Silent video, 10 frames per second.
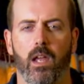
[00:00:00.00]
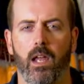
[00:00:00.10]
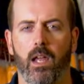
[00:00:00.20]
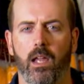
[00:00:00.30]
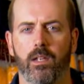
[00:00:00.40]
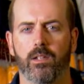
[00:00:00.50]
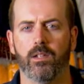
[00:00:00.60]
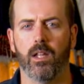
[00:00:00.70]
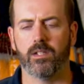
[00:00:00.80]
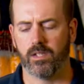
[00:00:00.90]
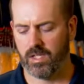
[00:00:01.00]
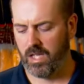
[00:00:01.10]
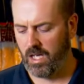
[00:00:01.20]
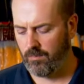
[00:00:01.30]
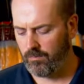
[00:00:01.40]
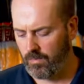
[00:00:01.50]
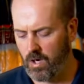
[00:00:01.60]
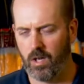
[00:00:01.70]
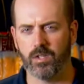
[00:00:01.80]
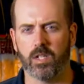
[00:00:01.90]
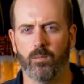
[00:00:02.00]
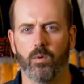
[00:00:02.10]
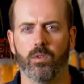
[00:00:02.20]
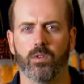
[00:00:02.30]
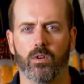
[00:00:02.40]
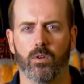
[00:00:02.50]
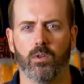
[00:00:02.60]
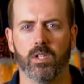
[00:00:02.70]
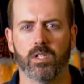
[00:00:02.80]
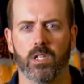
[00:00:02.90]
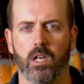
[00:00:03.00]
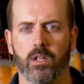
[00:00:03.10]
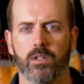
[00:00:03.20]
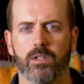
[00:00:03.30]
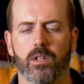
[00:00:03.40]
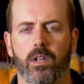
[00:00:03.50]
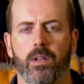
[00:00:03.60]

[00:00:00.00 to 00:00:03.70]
And that's the same concept with curling sliders.